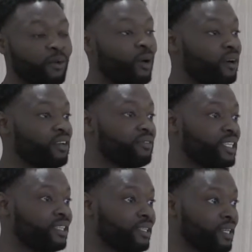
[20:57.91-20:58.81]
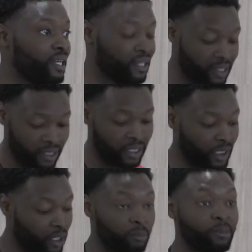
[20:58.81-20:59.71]
what I've given you today.
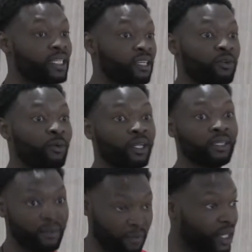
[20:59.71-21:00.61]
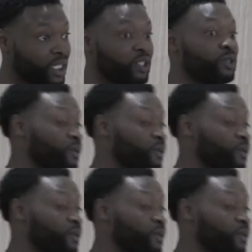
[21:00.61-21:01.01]
God bless everyone. Thank you.